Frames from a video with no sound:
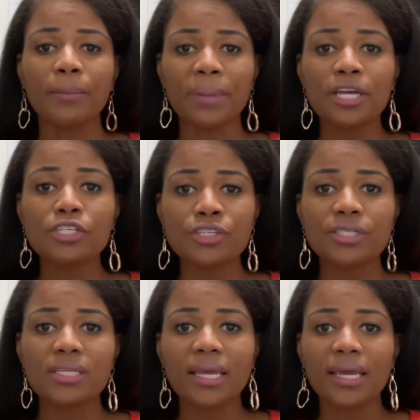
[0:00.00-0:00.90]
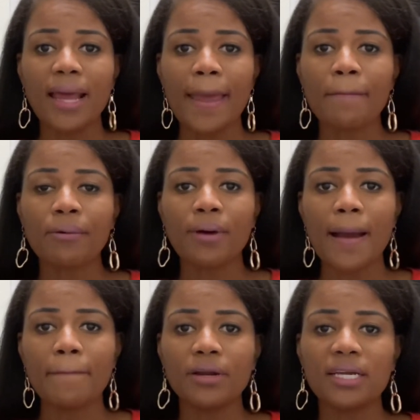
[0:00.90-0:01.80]
be sure to get a
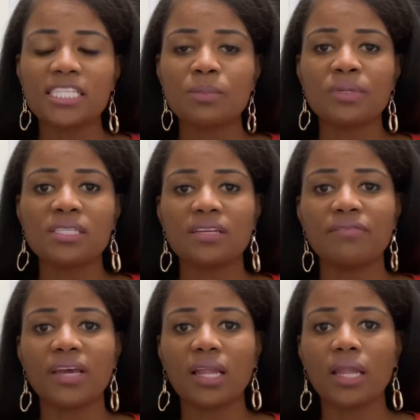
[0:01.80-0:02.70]
property specific